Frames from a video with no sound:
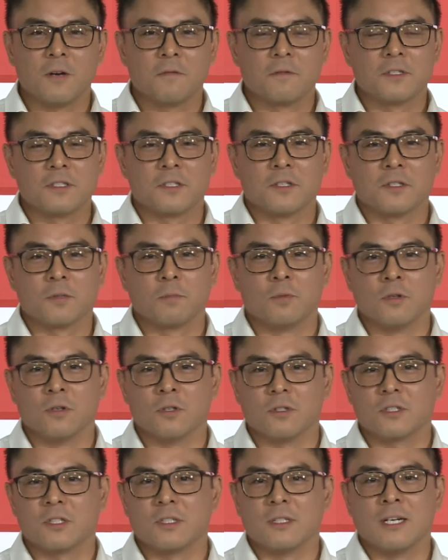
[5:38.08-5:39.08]
Reference to
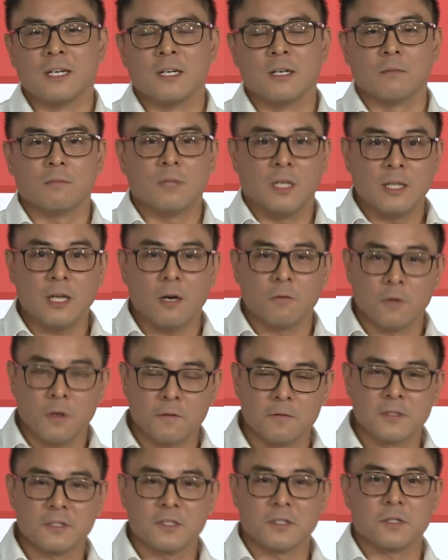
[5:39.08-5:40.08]
sport, and that
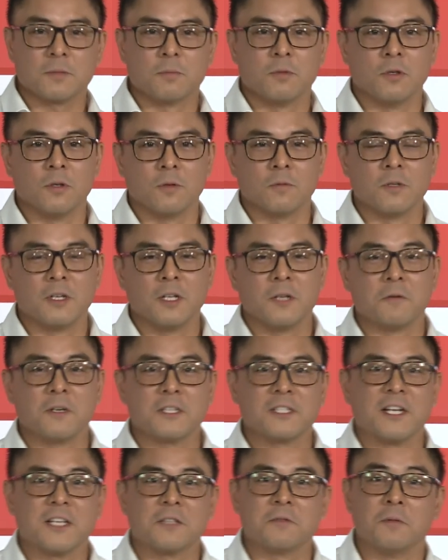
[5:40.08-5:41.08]
reference to sport really
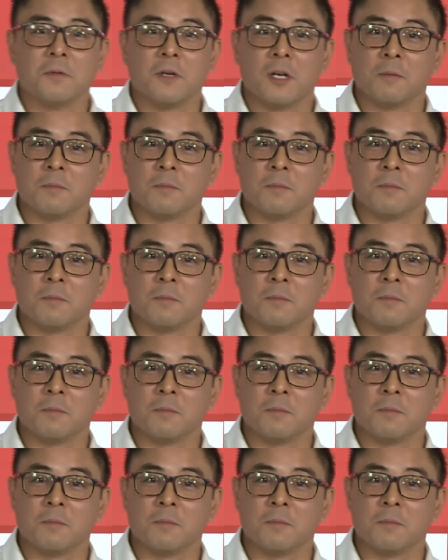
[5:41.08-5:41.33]
resonates with me.